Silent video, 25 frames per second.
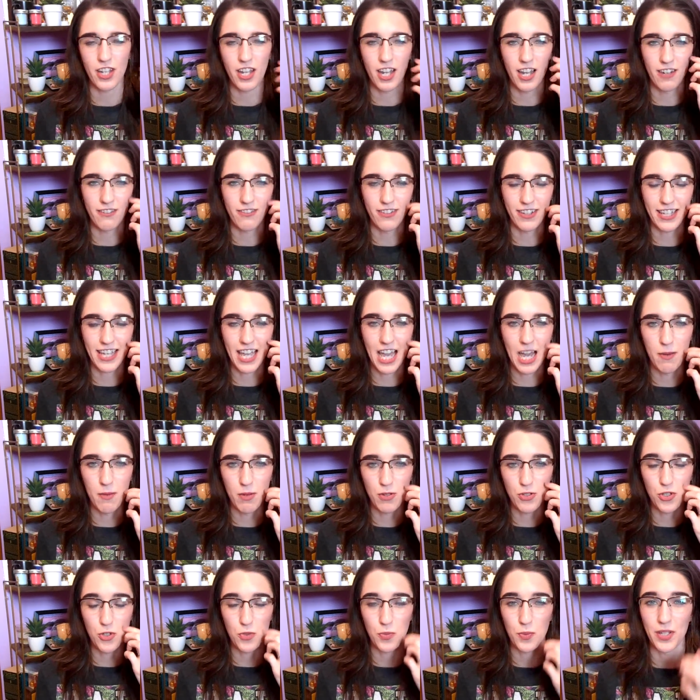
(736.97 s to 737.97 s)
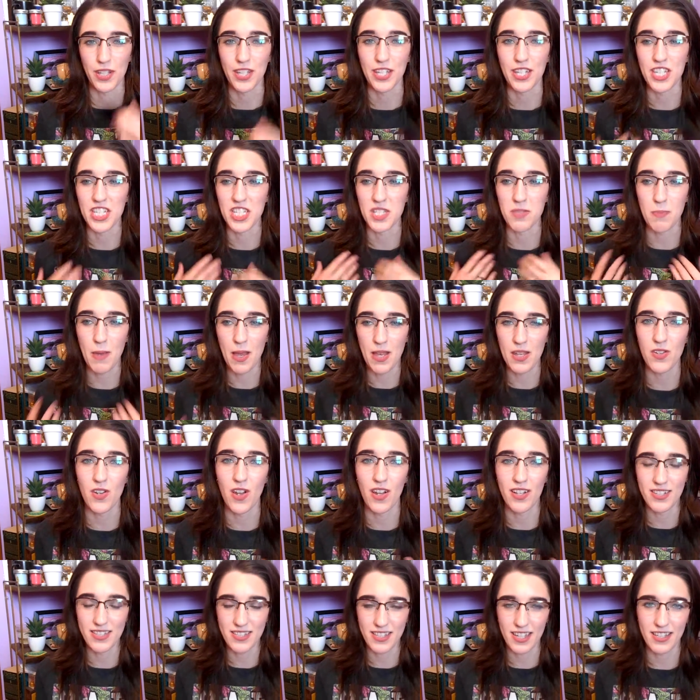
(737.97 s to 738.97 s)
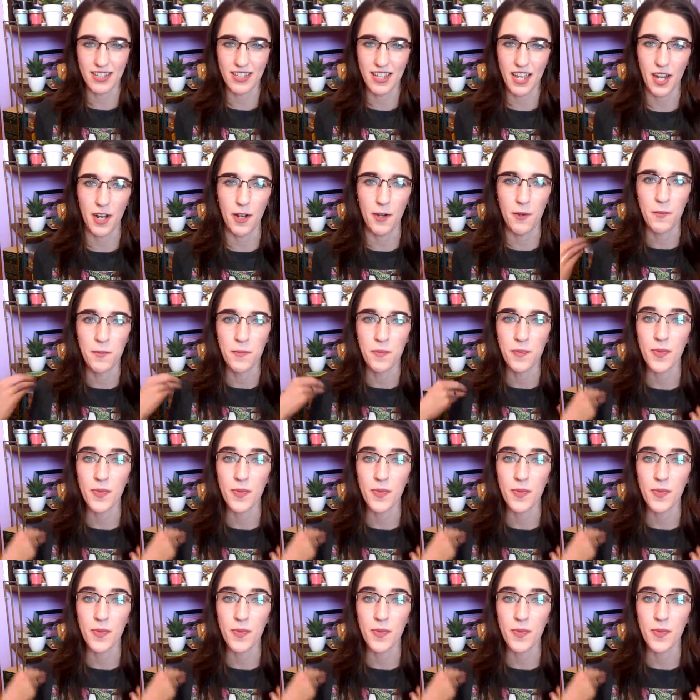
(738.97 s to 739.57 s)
of like how much you're willing to spend on skincare